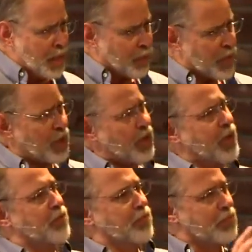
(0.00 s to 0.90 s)
We're going to look
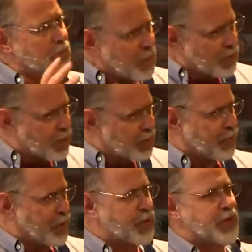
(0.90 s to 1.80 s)
at most of the
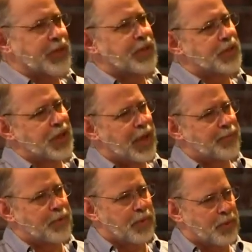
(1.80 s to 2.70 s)
verses in this
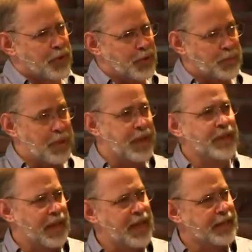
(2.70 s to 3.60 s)
chapter, but we're going to
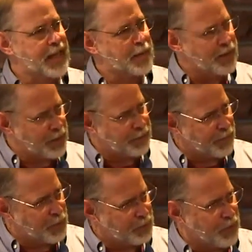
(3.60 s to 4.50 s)
spend a lot of time on the
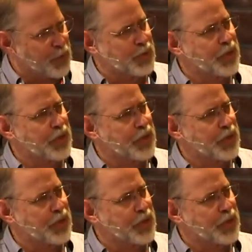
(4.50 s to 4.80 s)
first verse.